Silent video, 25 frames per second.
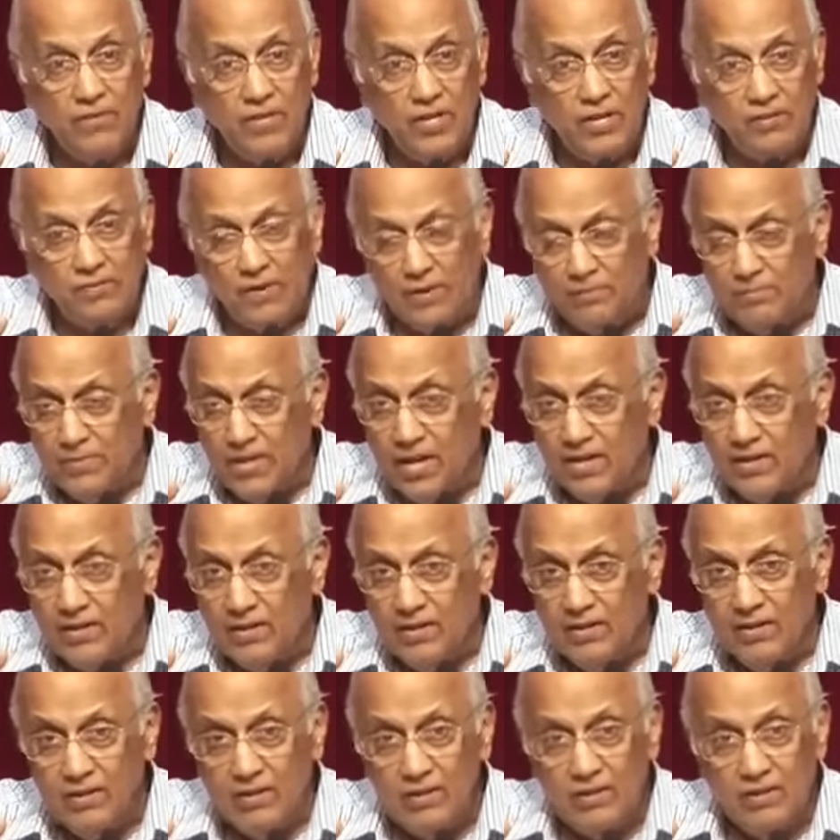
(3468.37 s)
Give up
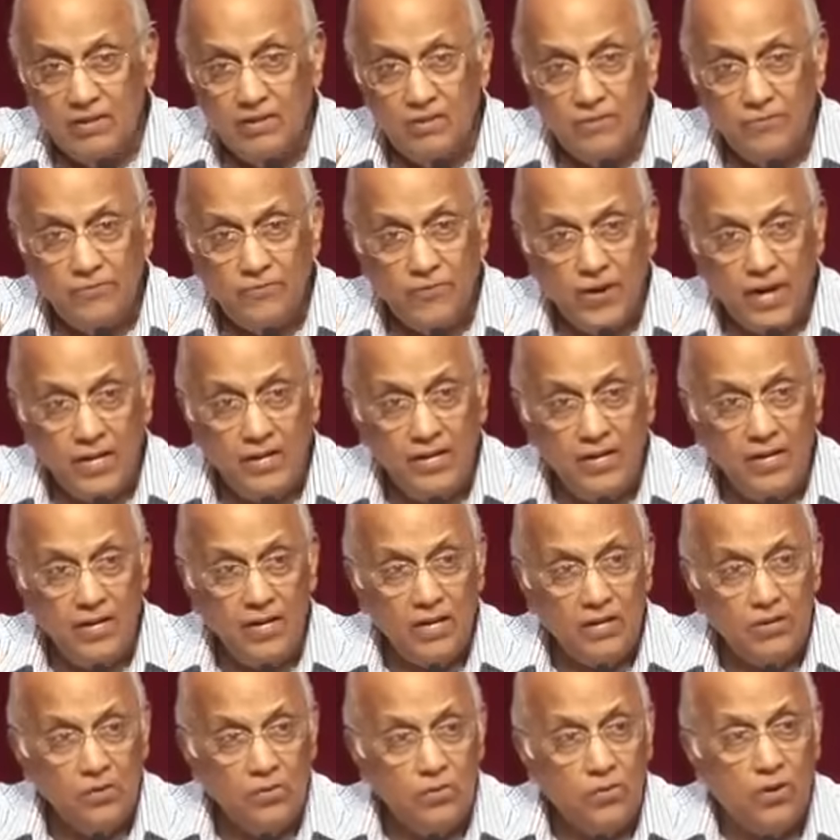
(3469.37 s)
that
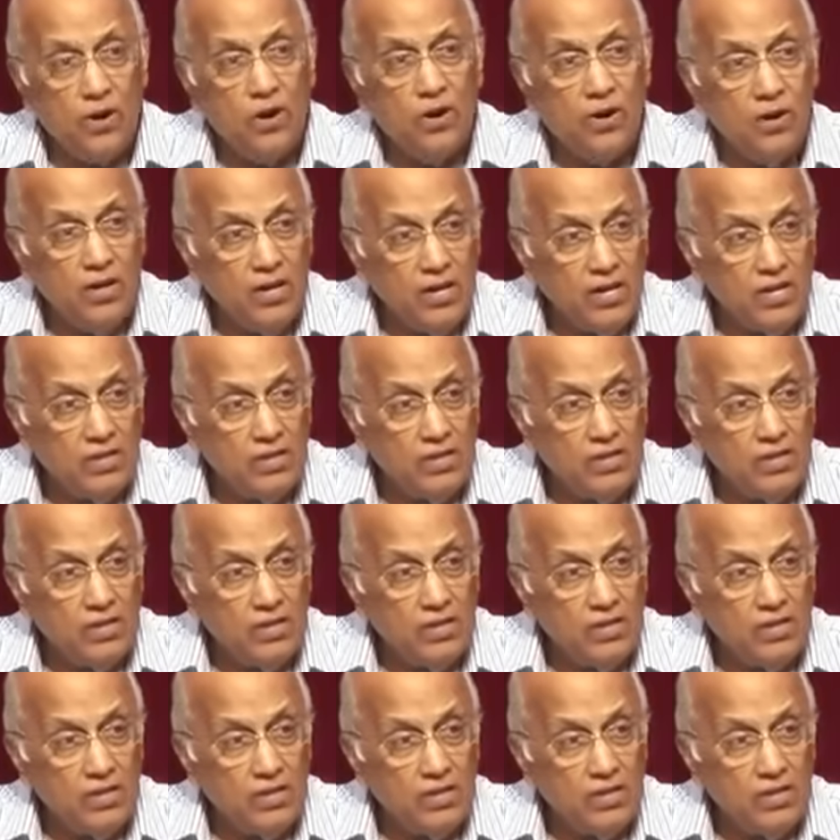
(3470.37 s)
fighting and quarreling